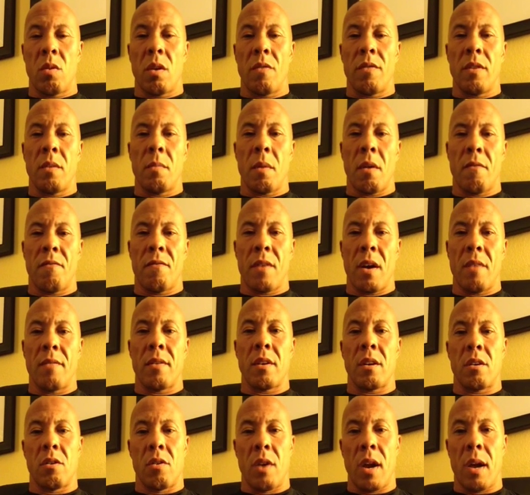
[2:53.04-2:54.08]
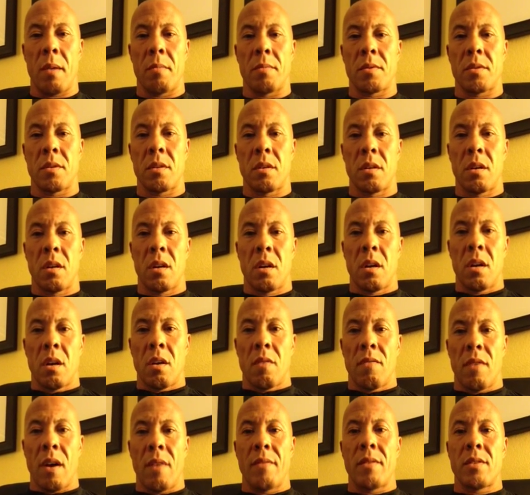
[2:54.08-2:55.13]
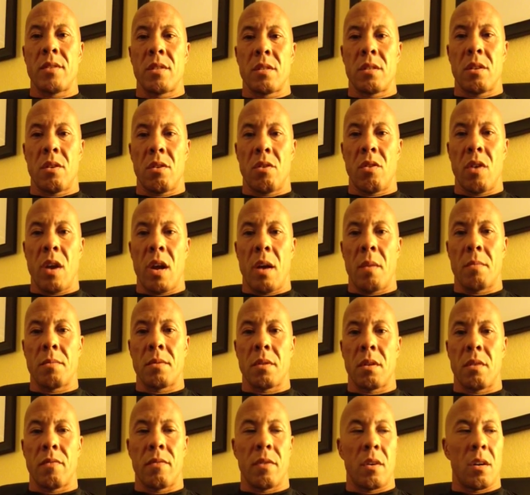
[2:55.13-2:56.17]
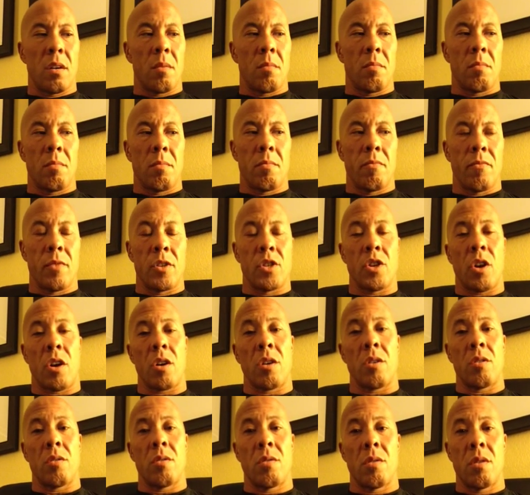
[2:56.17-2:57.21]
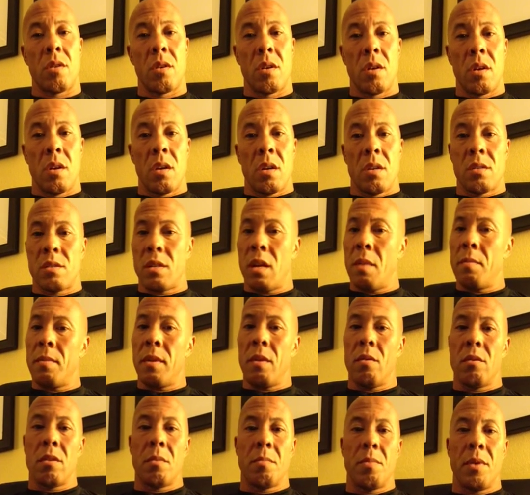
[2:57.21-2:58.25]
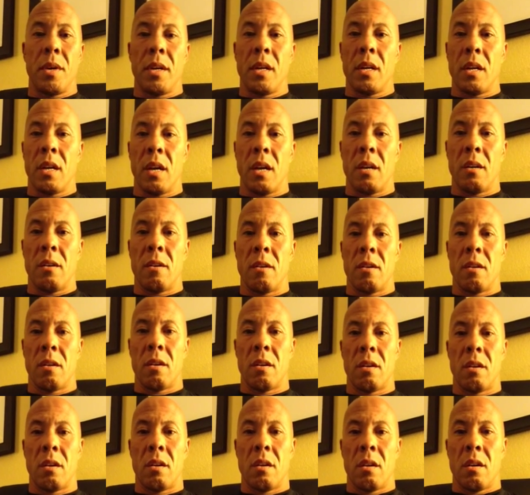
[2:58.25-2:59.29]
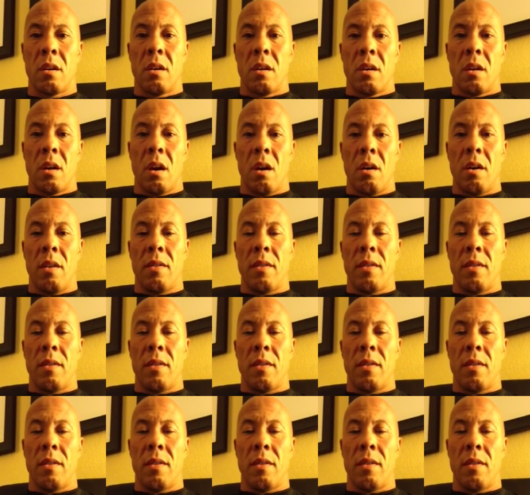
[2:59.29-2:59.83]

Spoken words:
about 500 grams, 500 to 600 grams of Vitargo. Same thing with the pudding again. I'll eat